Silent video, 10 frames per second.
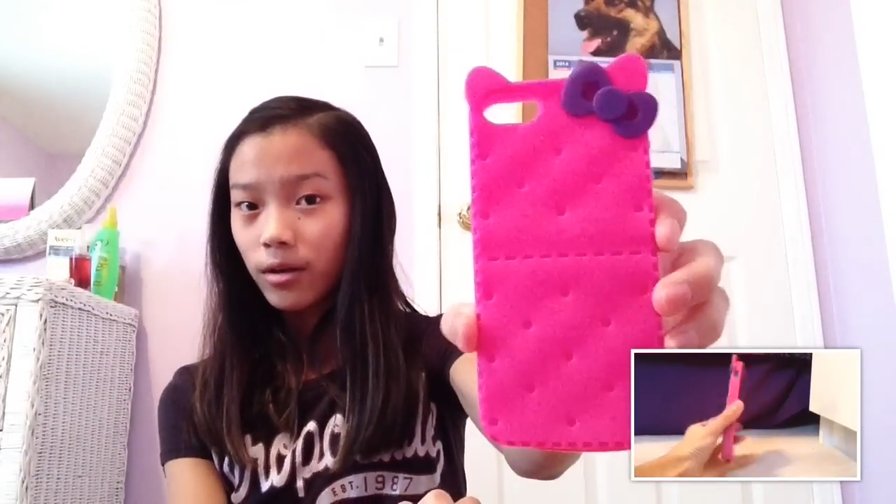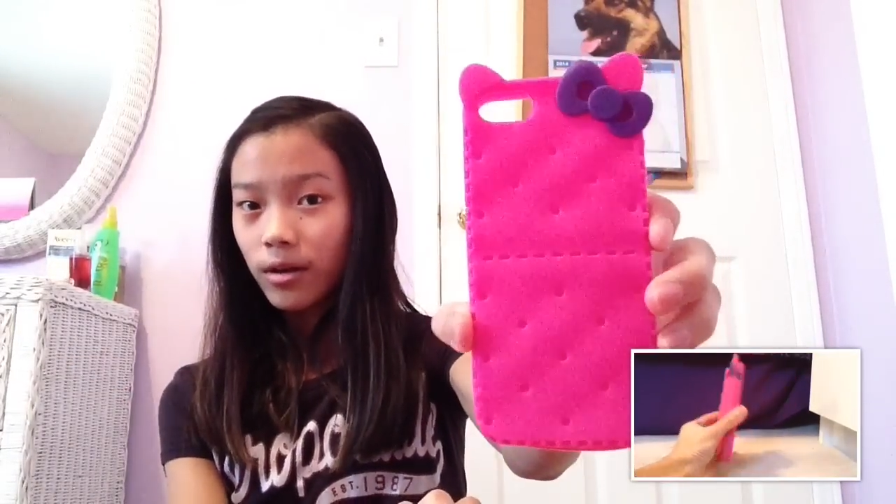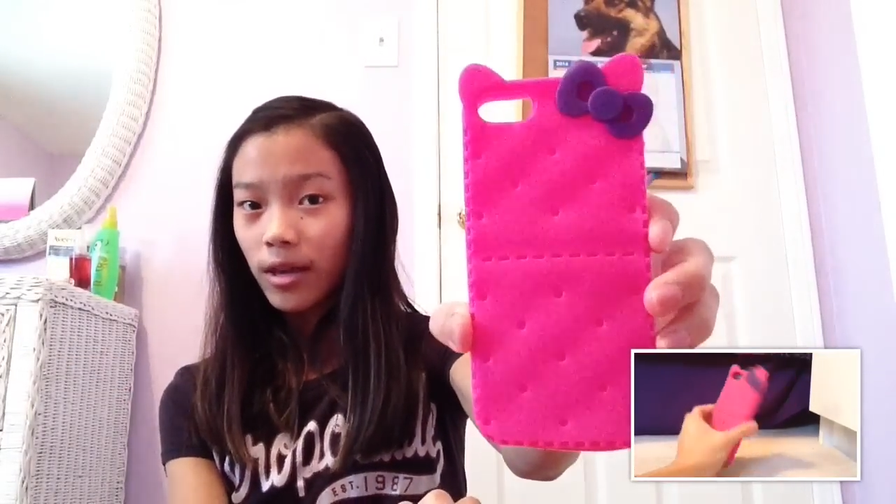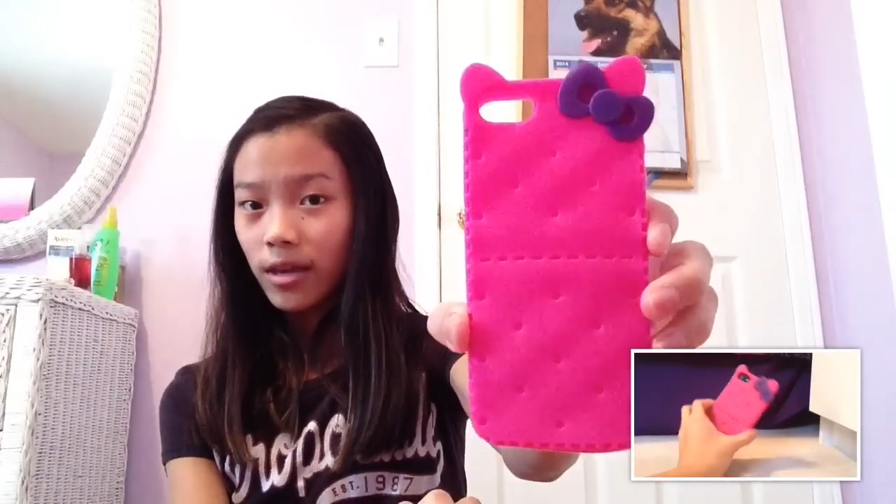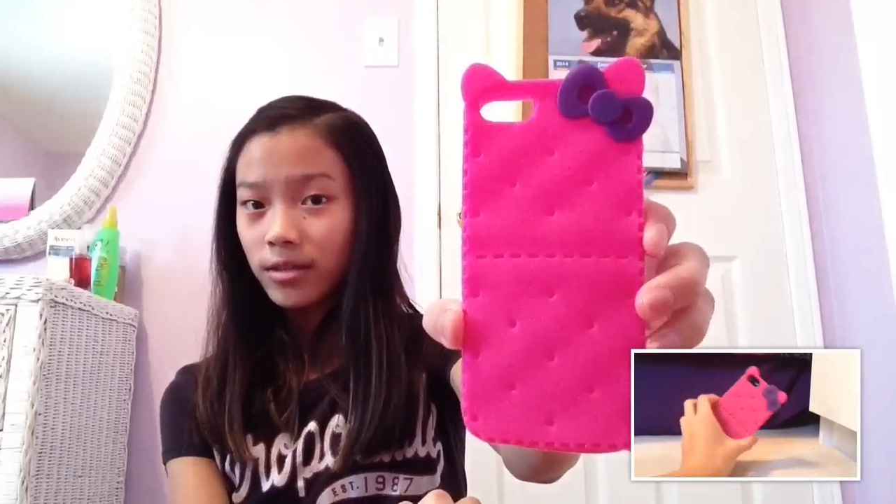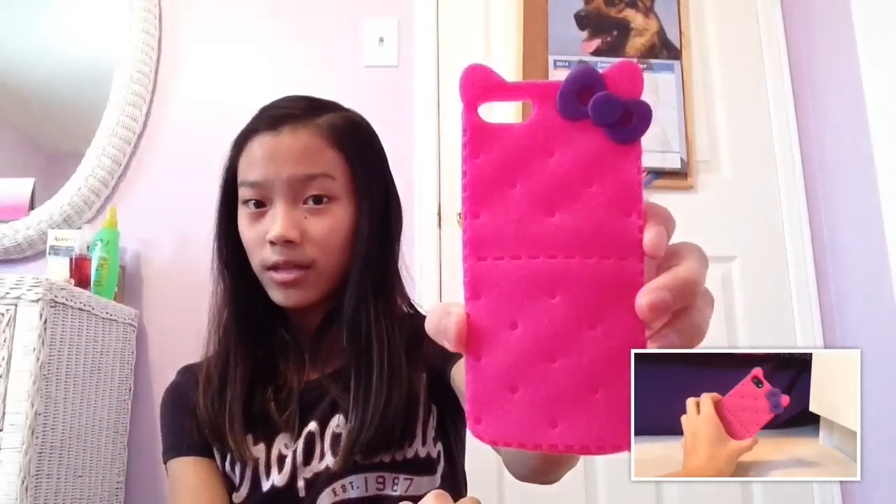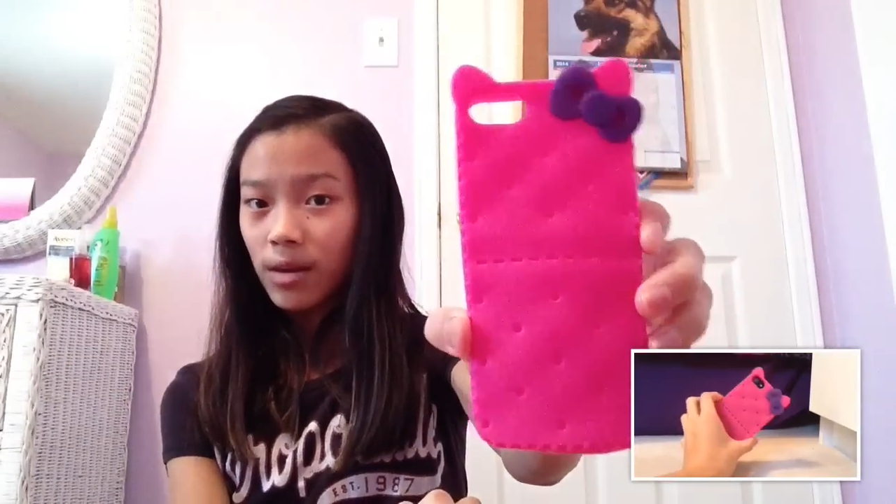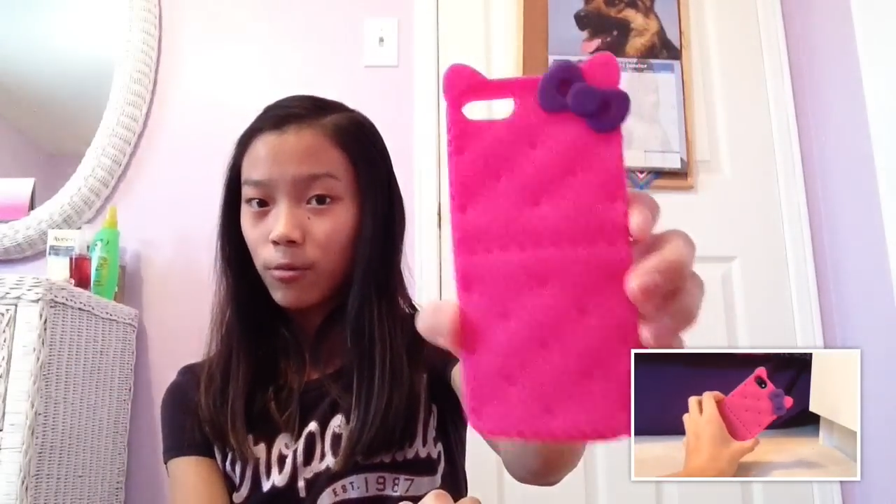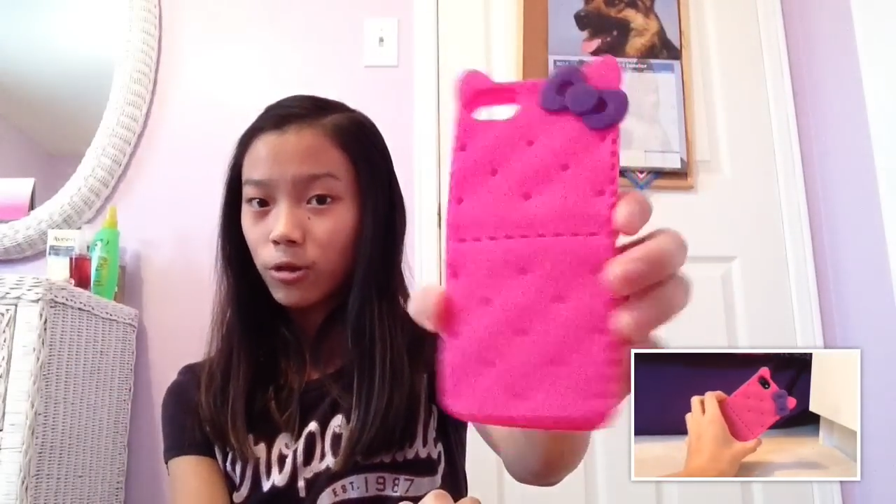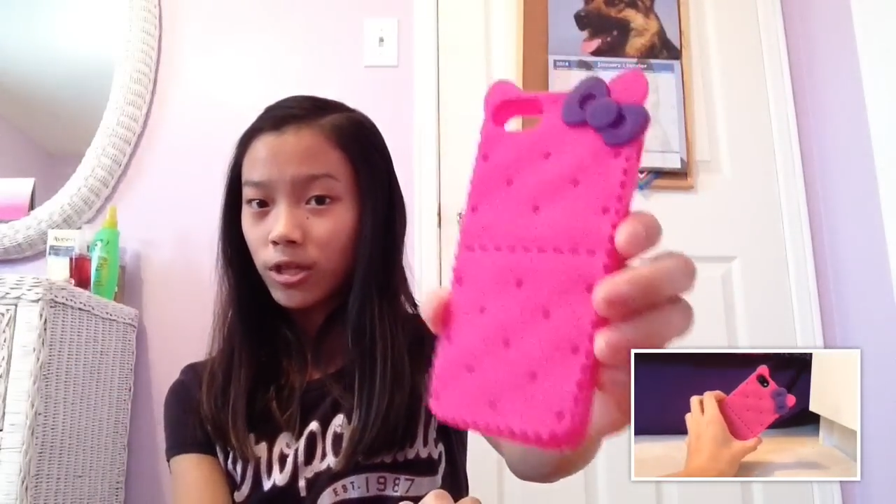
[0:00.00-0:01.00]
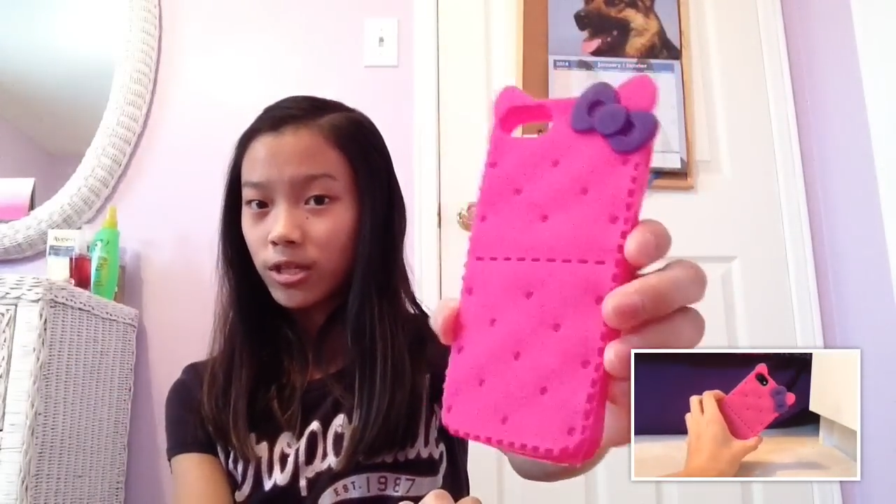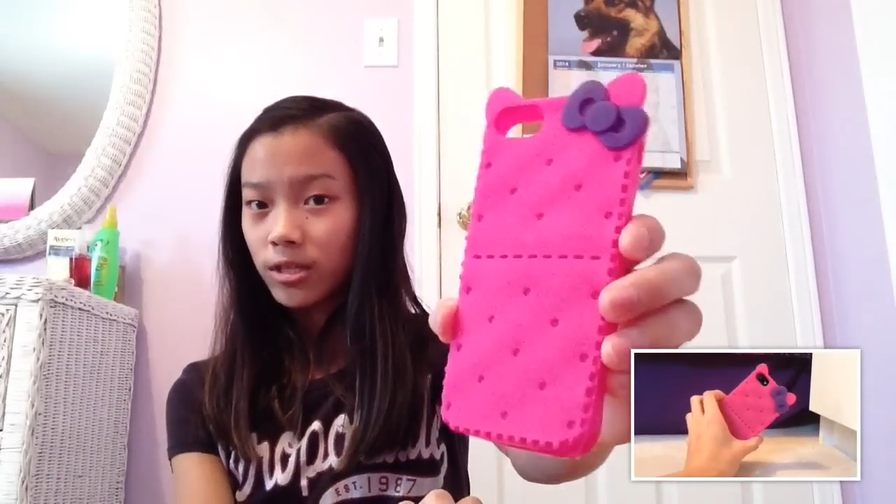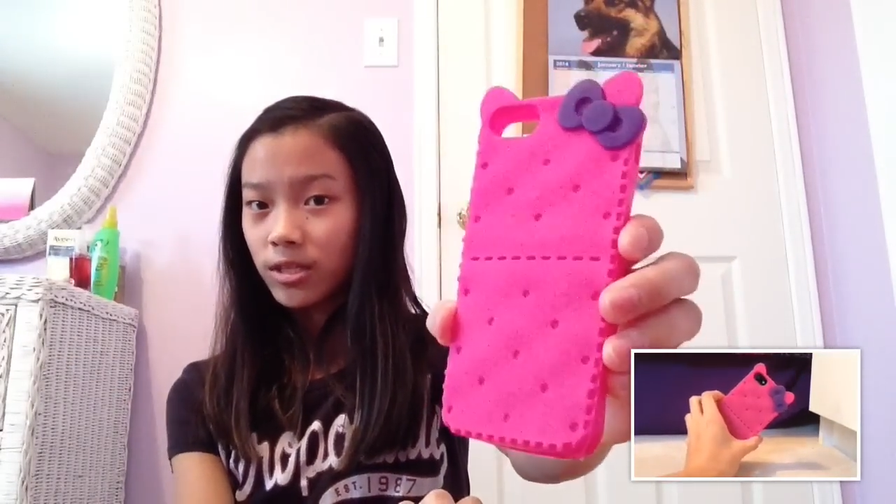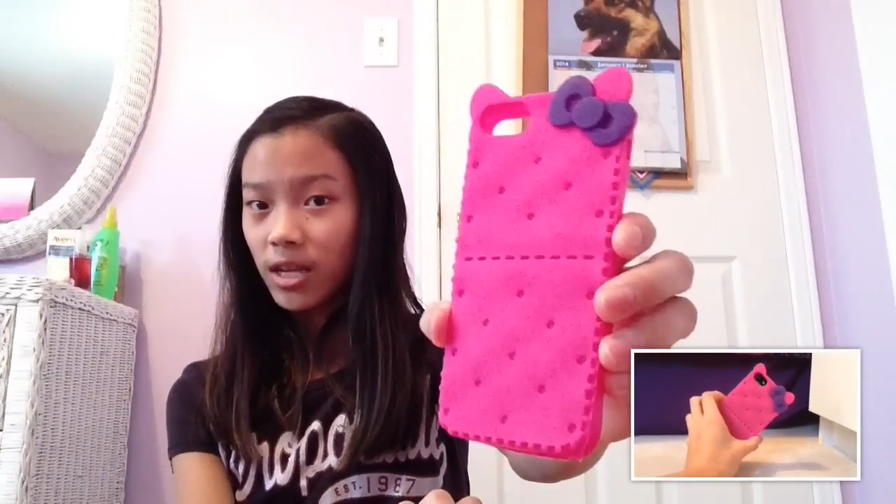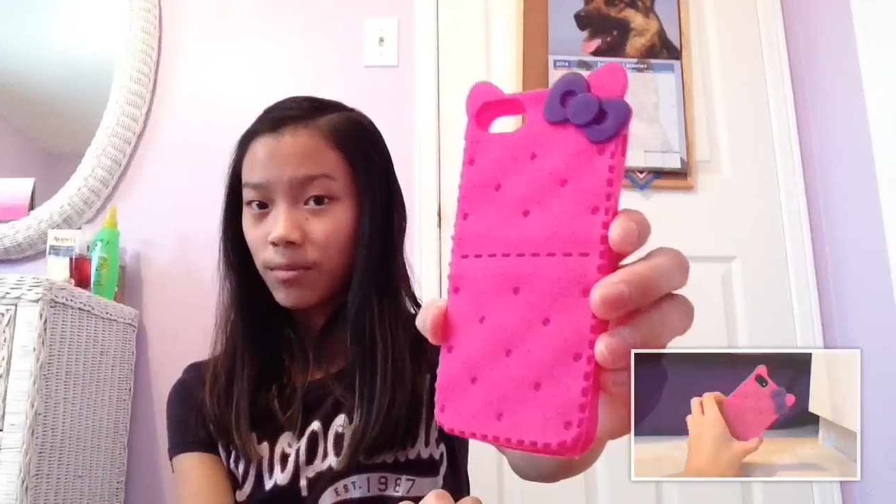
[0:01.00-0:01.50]
case, and I'm holding it to the
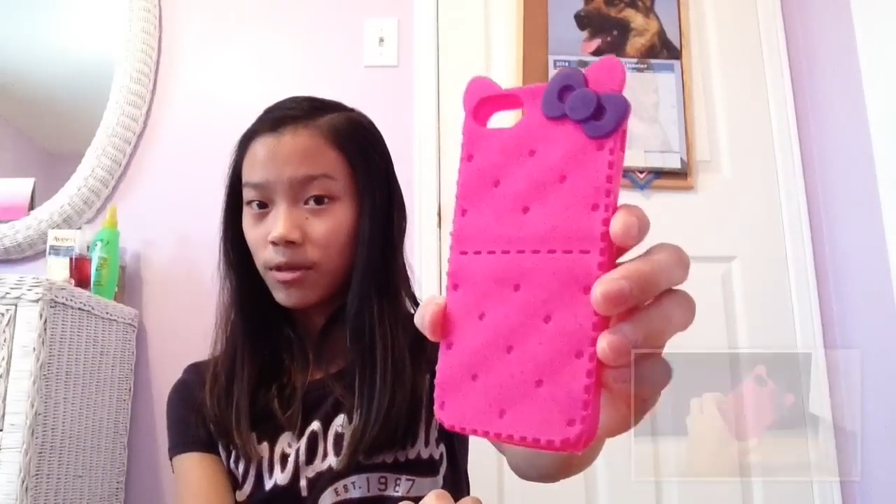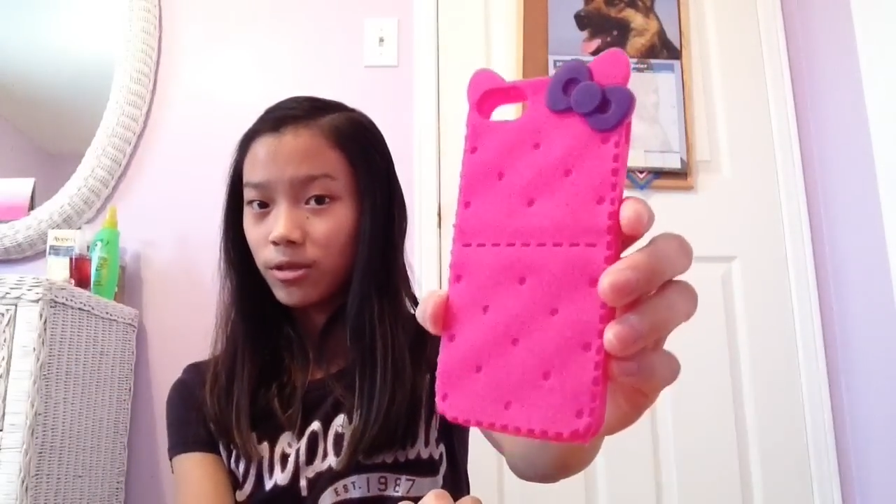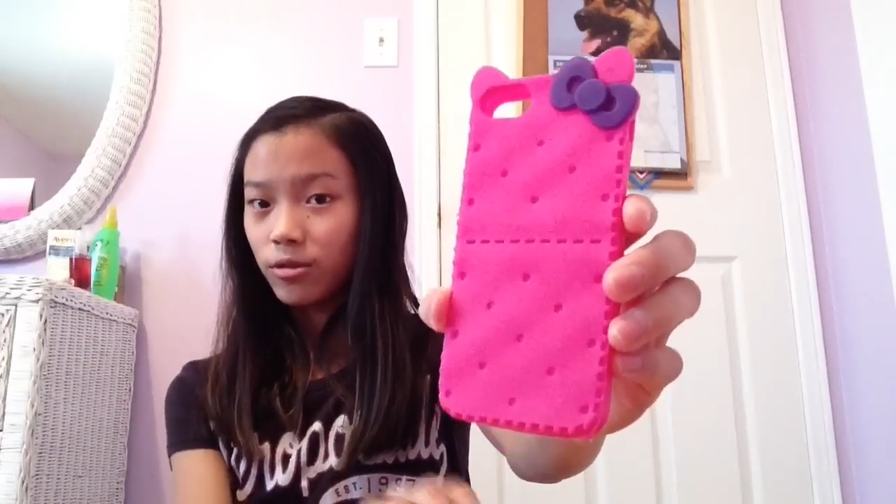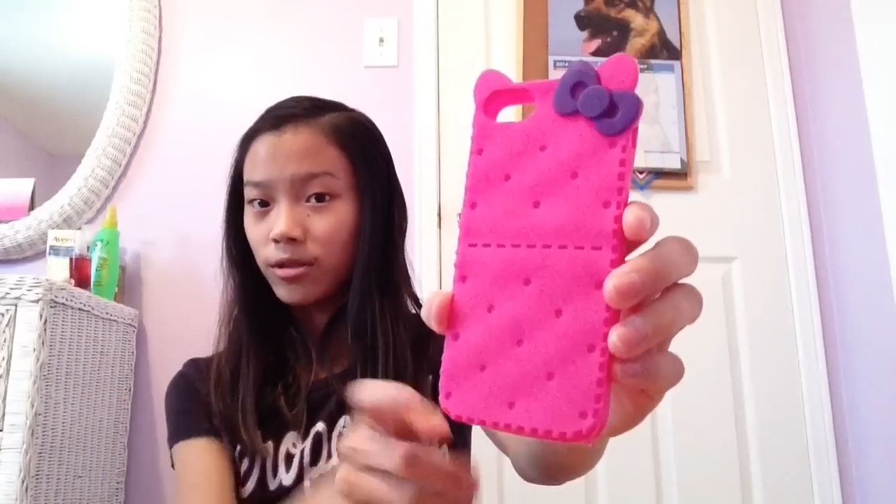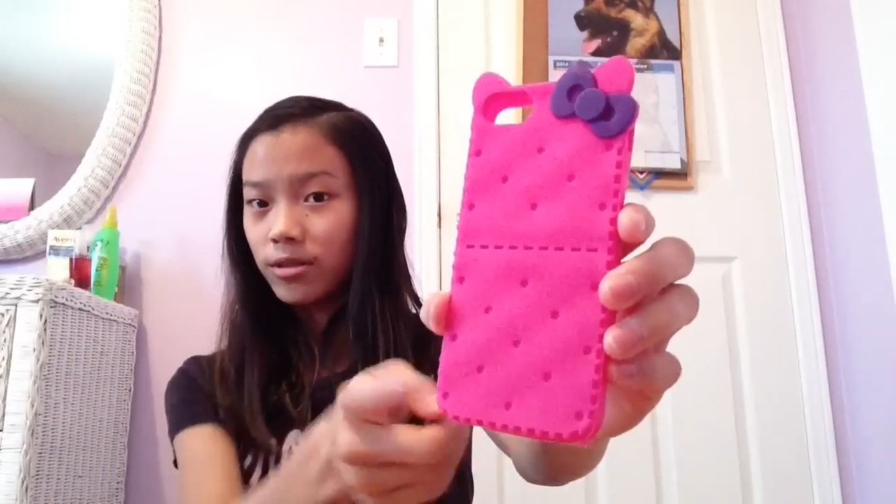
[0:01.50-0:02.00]
side because you can